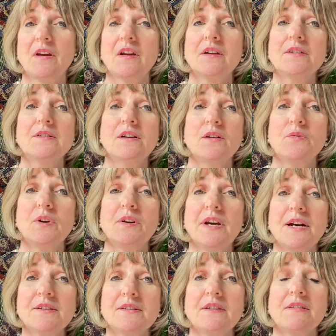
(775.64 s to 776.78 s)
So we'd
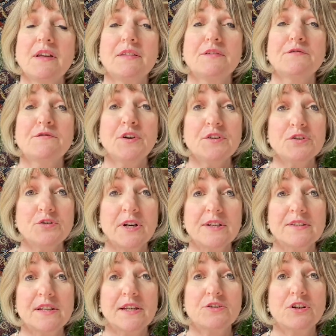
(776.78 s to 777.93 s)
ask that the first
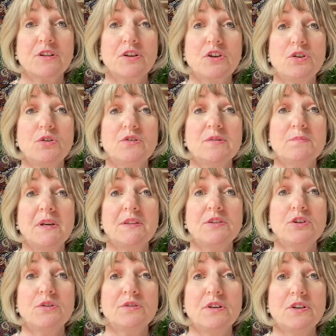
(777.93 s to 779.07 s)
translation that you use be
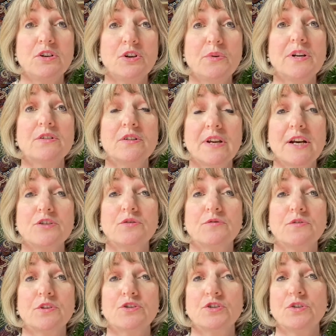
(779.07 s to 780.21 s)
the New International
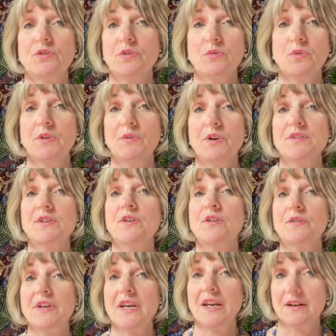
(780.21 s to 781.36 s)
Version, what we also call
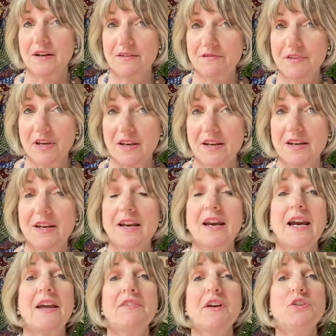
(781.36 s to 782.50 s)
the NIV,
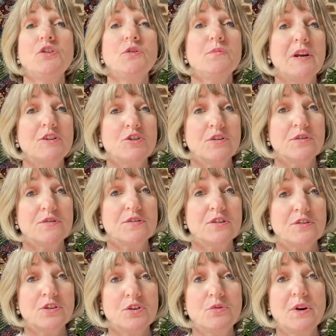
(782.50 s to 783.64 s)
and then you may choose
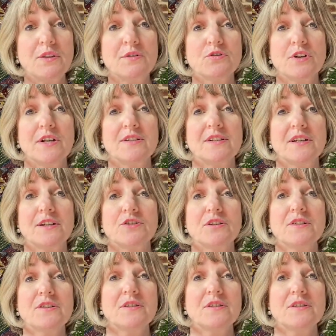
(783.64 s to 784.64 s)
2 other translations,